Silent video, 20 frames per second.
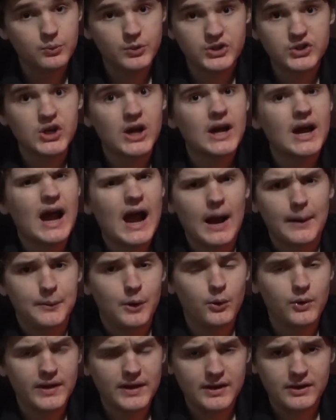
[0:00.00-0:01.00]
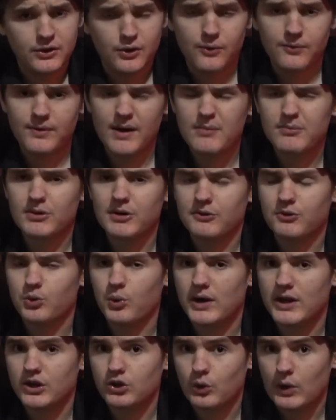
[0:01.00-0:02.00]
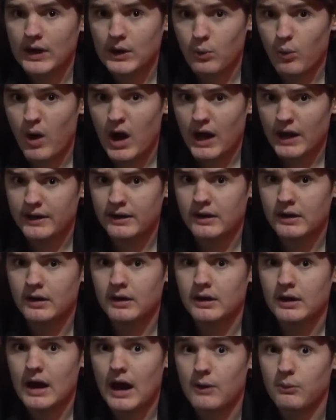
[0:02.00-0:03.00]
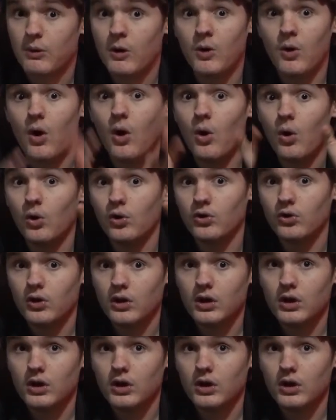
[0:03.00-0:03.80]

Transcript: which I wrote it in November of 2021. I wrote